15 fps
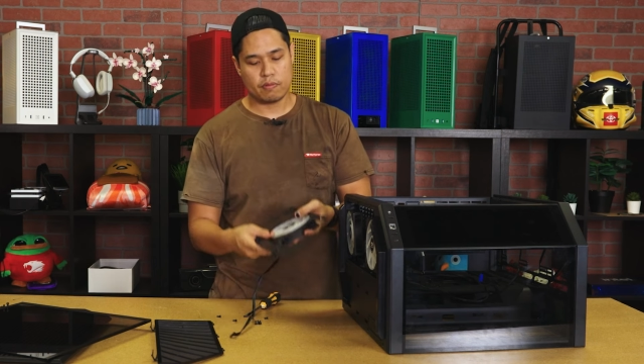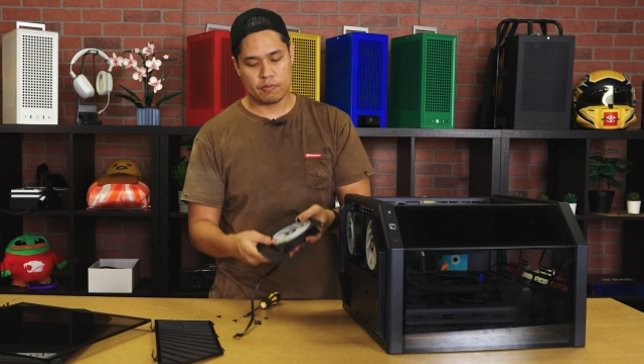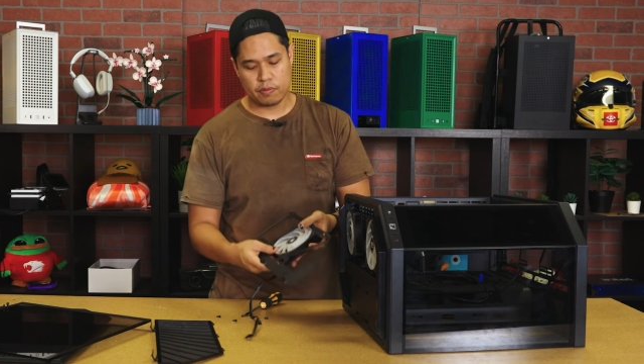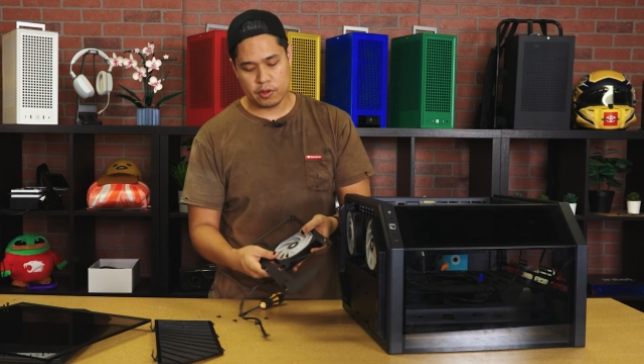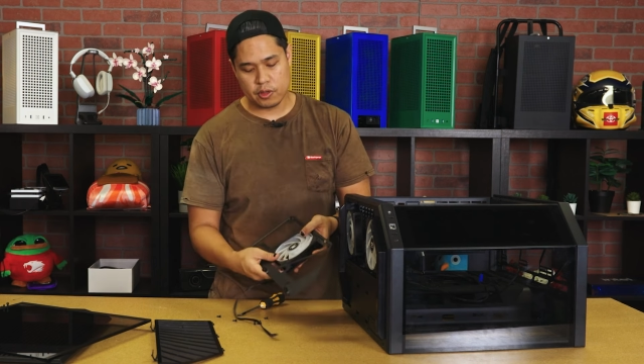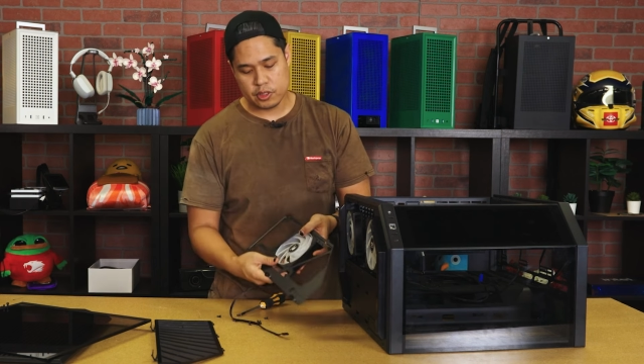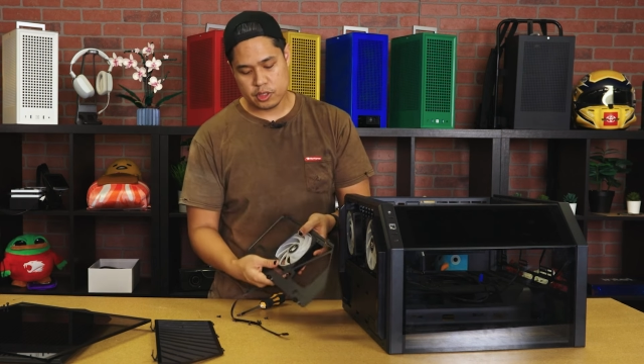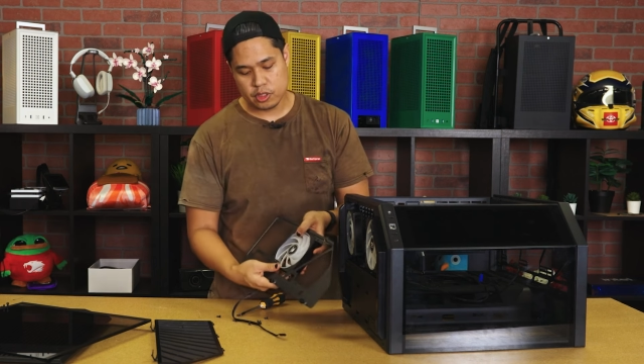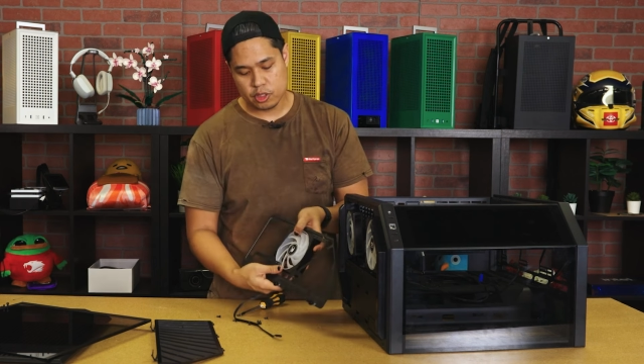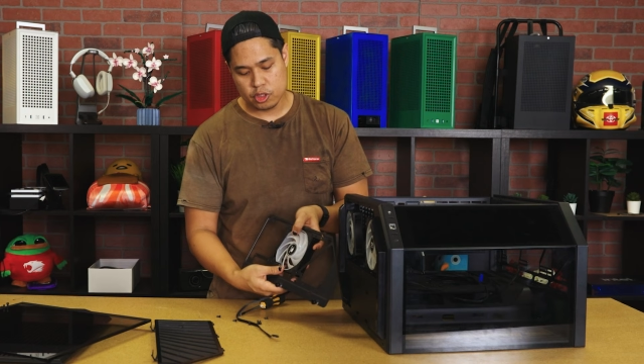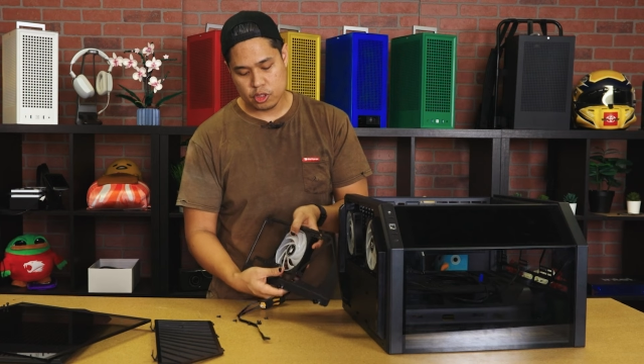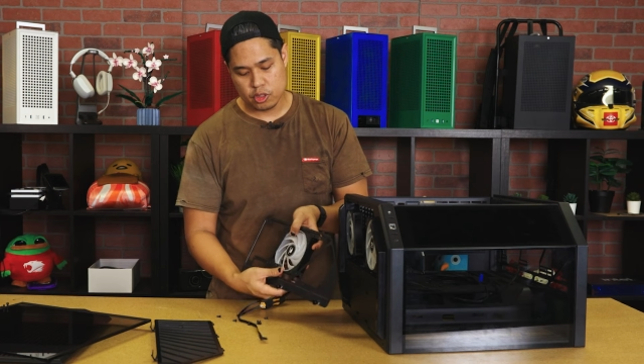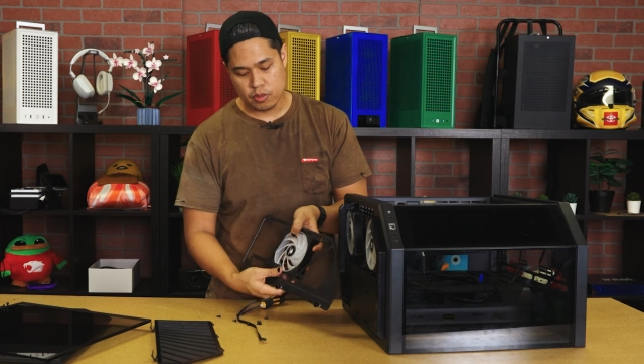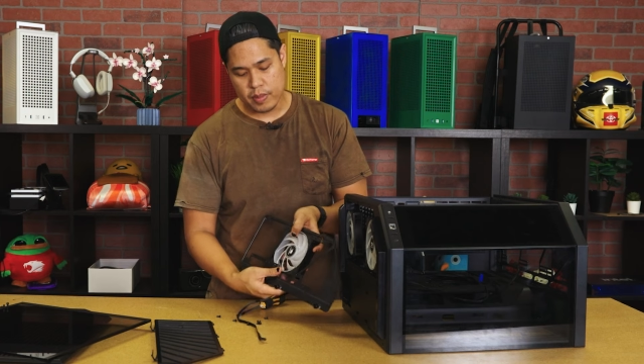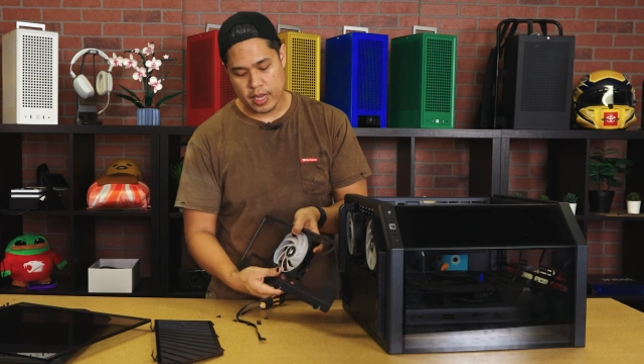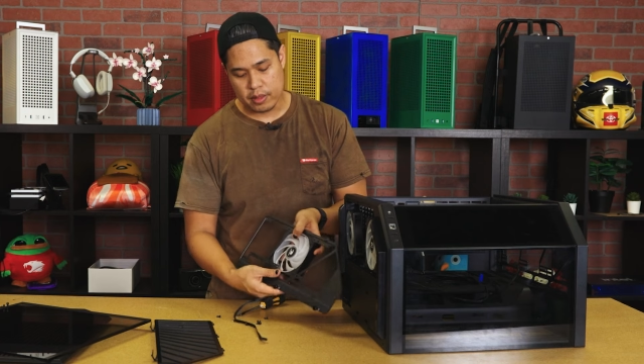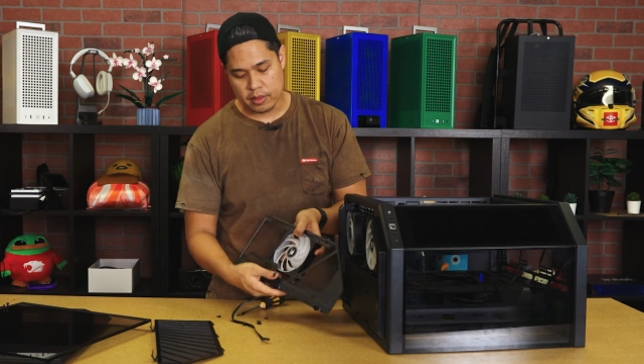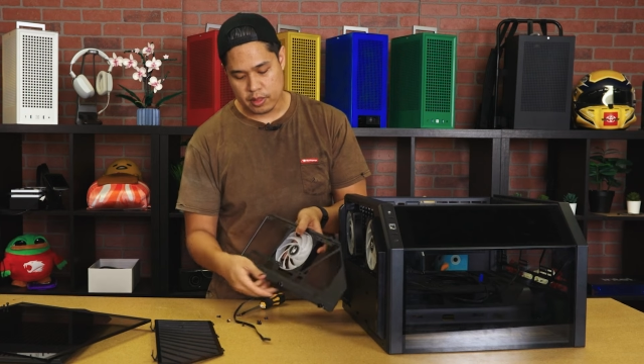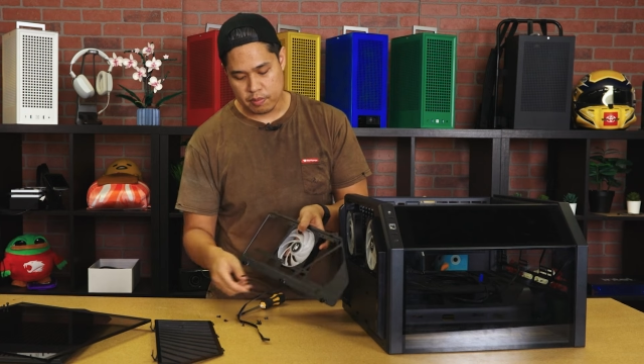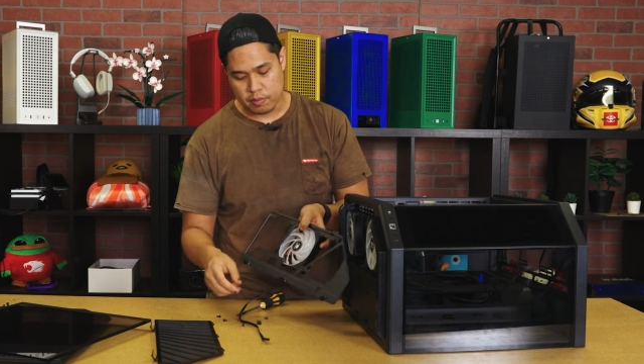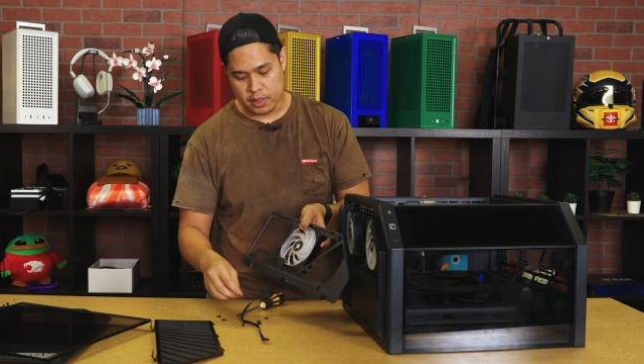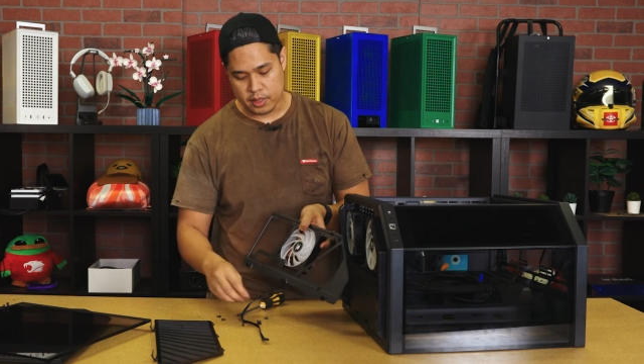First, you
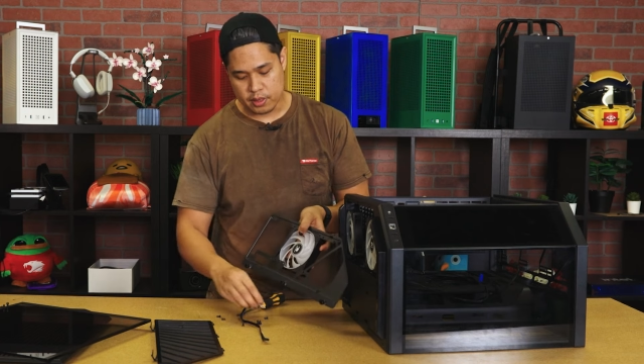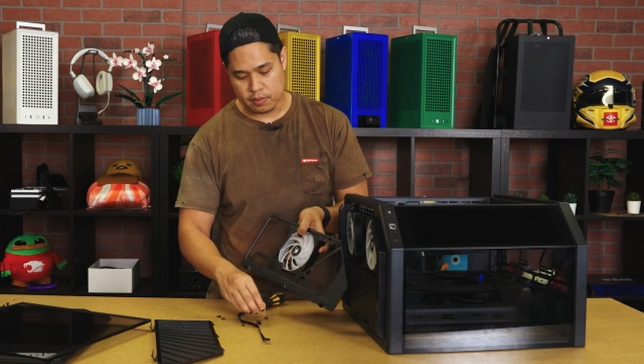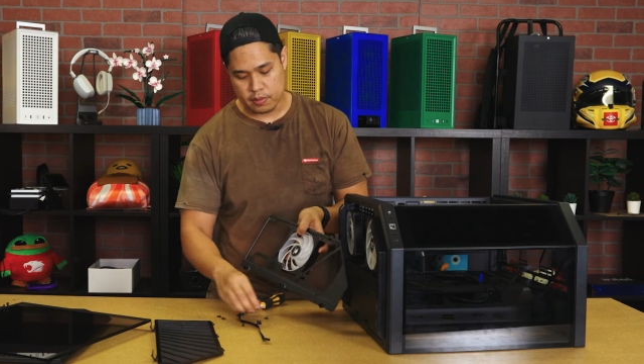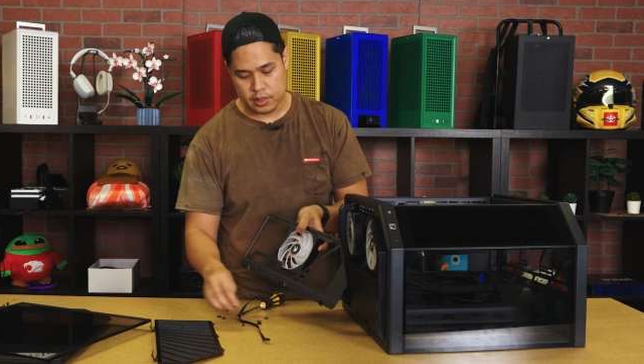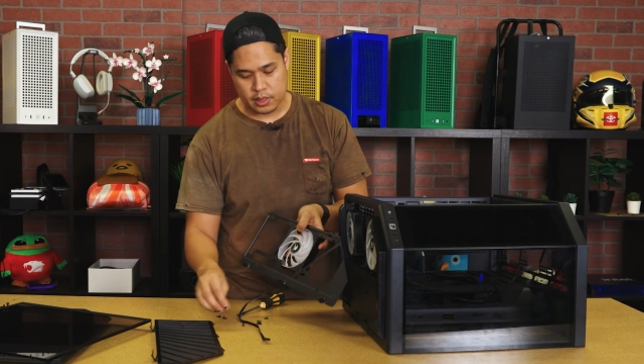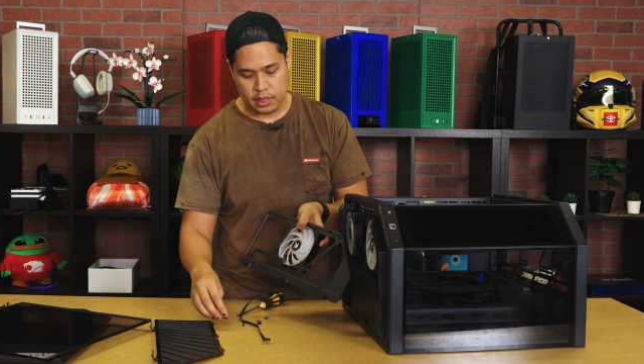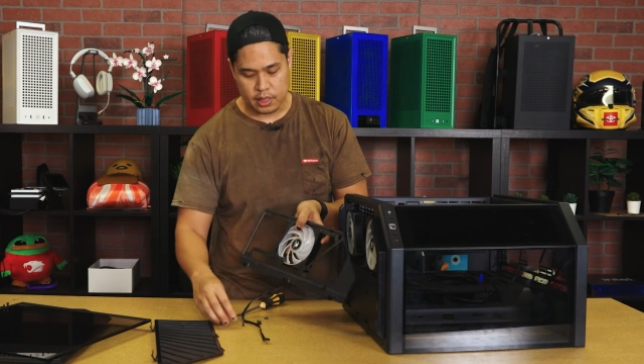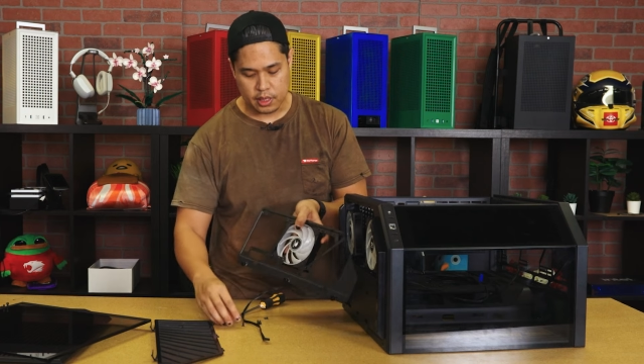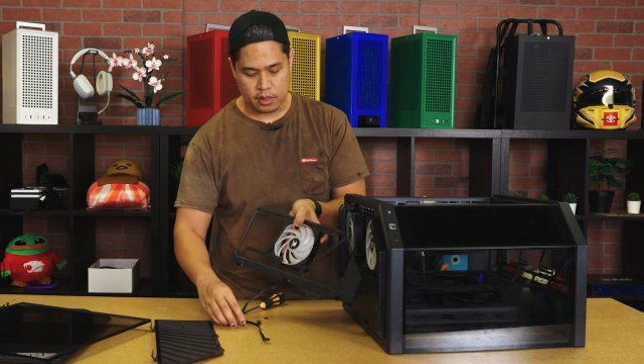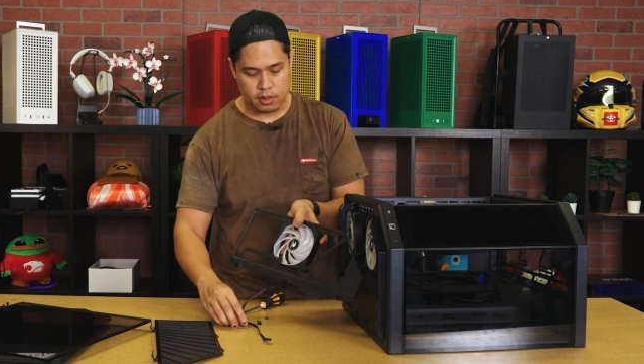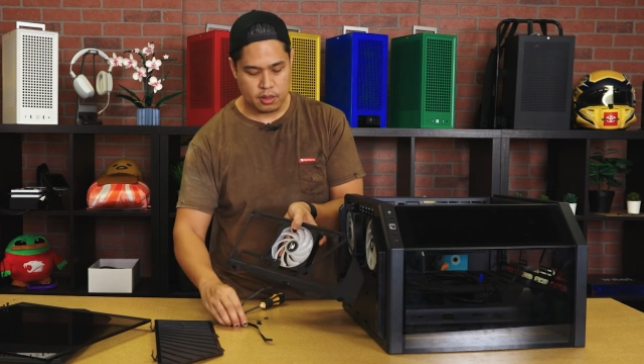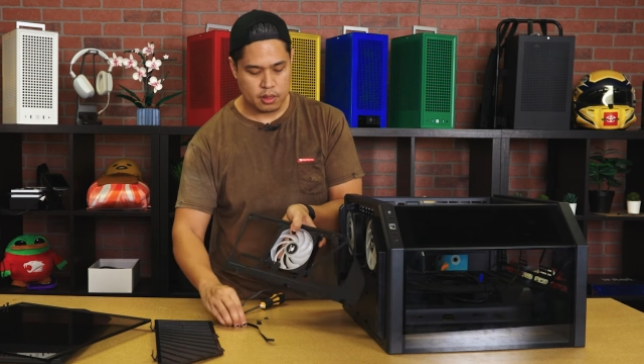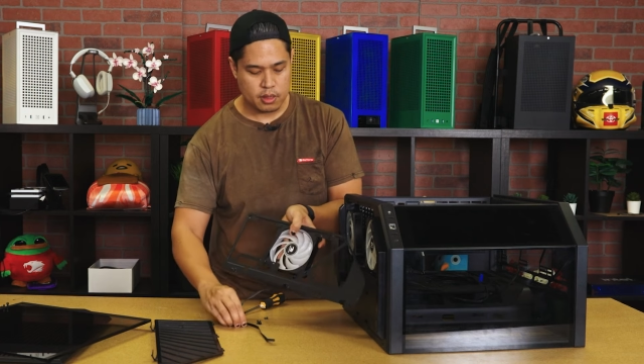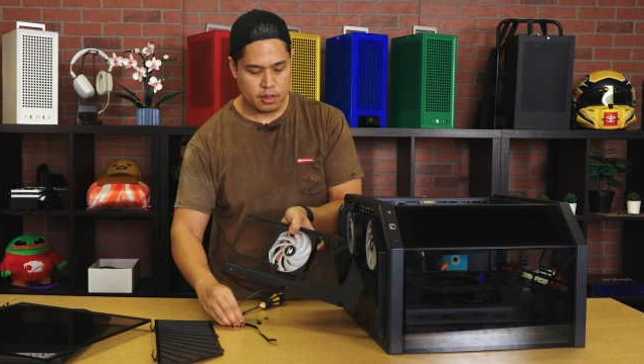mount the middle one here.